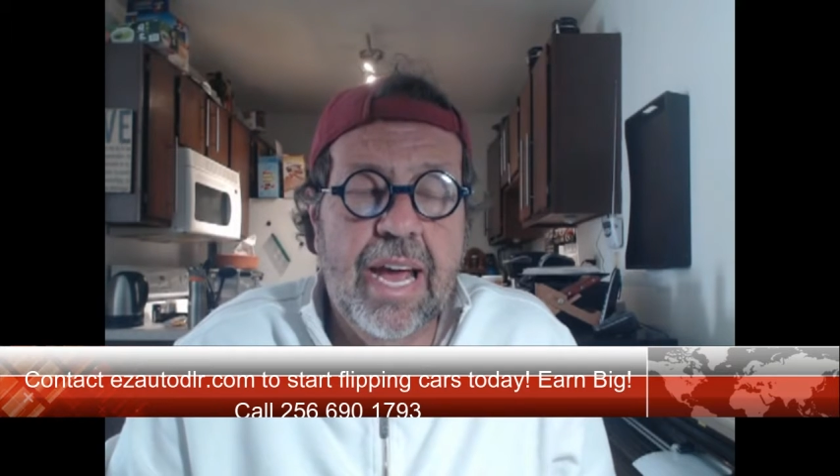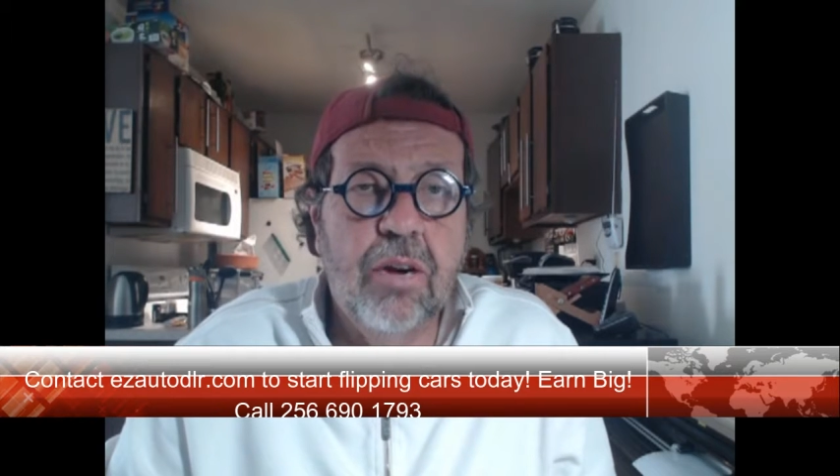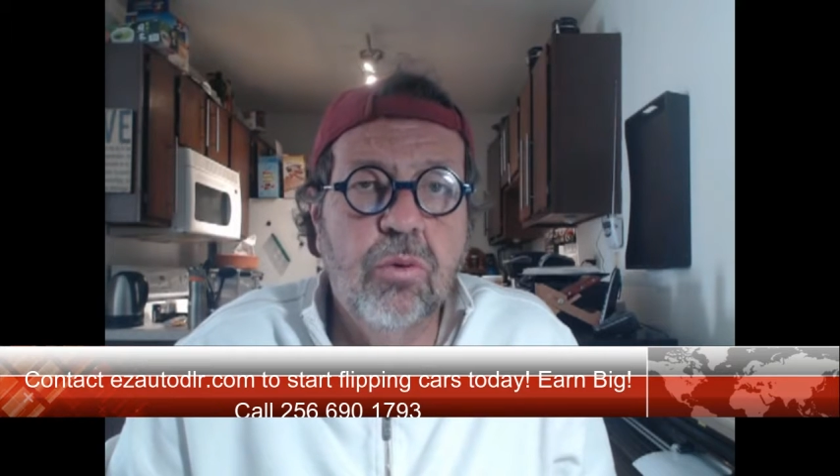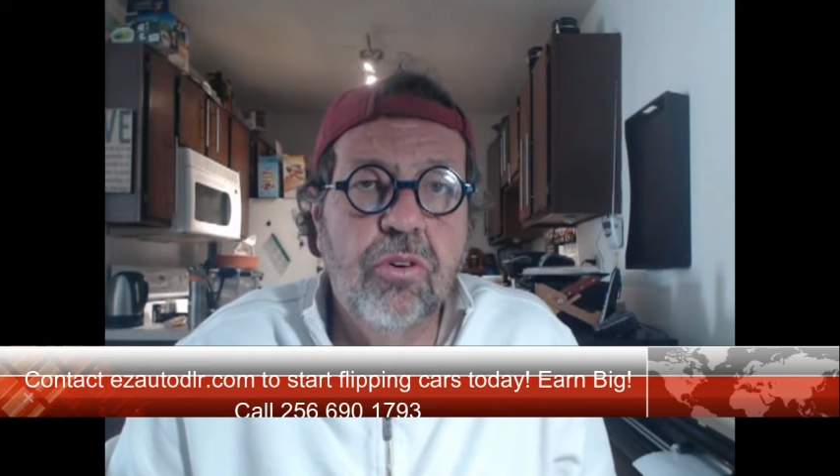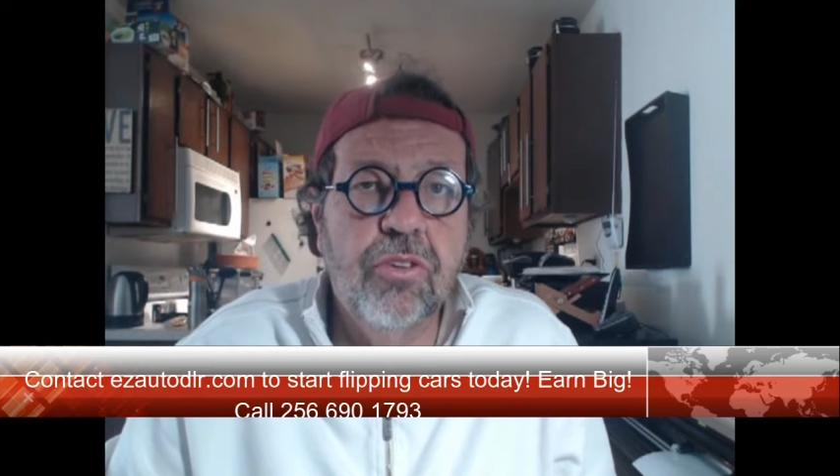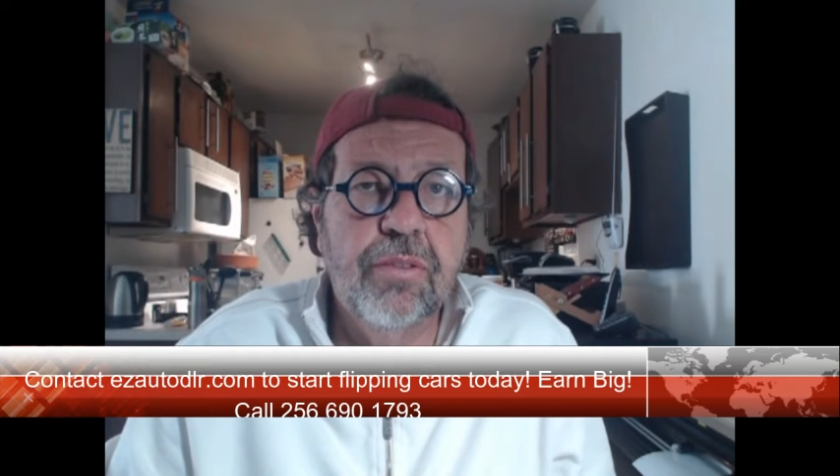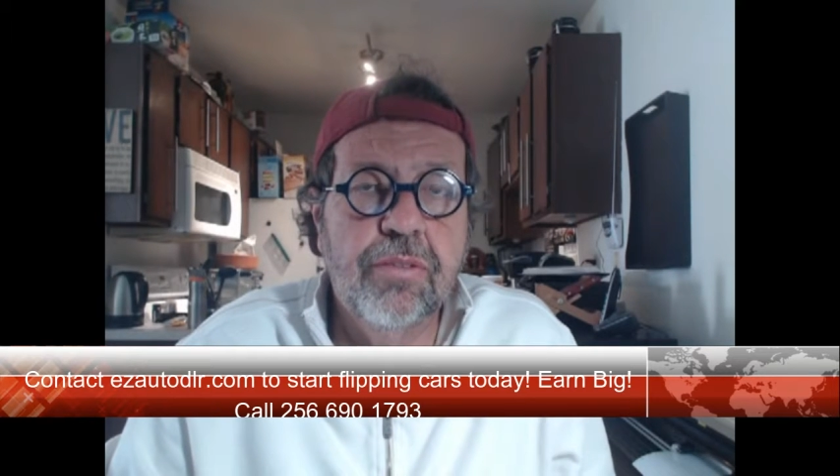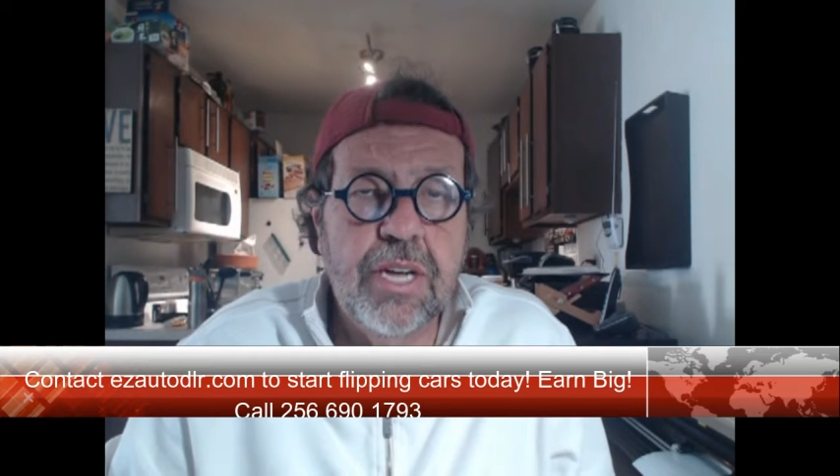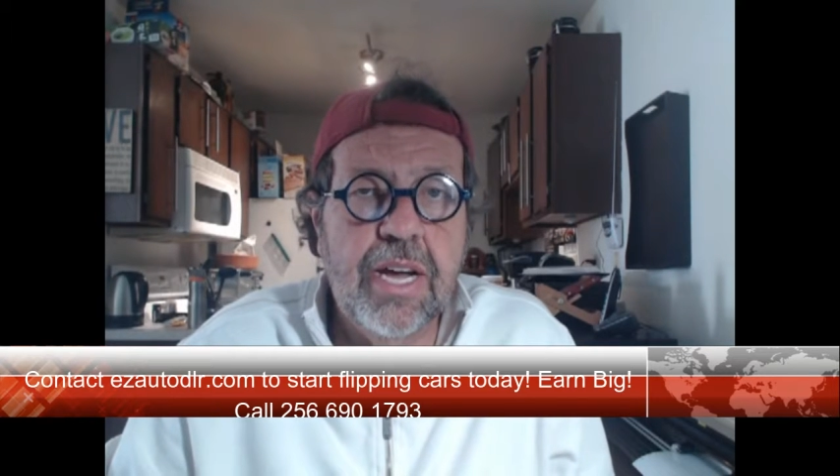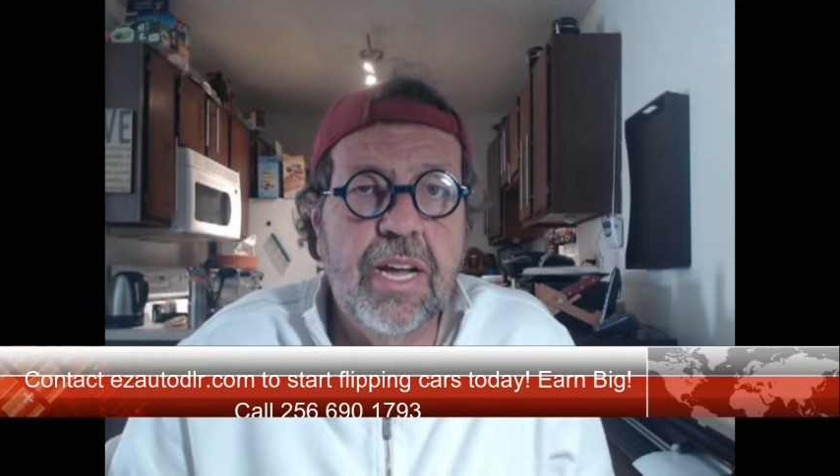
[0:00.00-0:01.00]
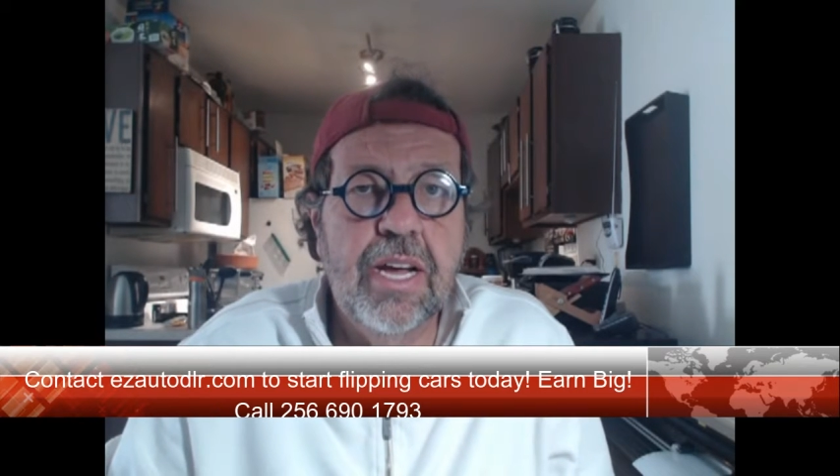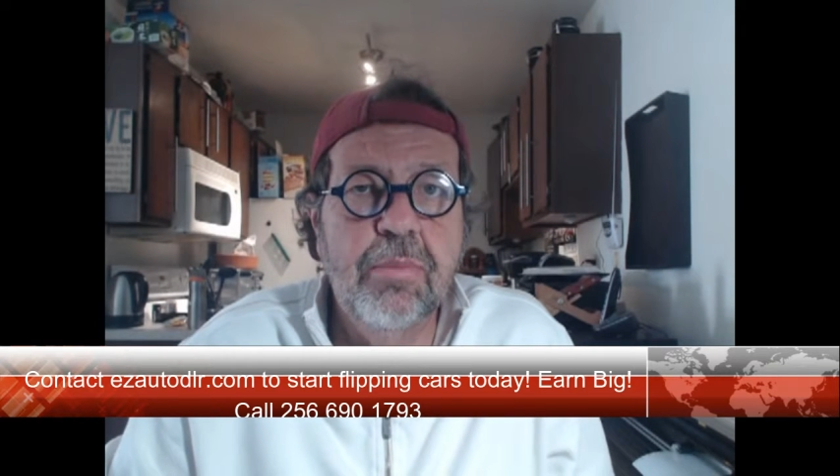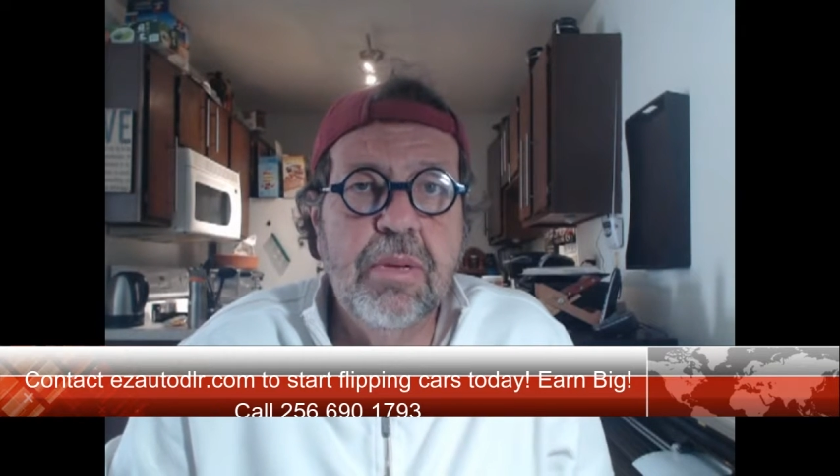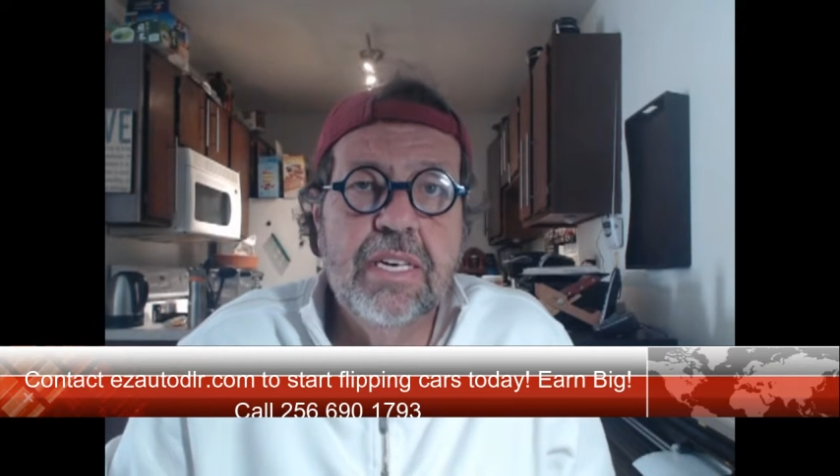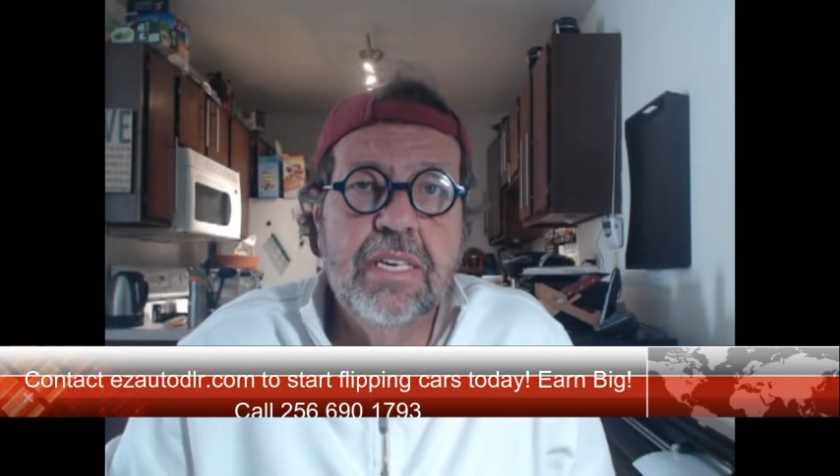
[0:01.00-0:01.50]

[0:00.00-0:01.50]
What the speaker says: hours of time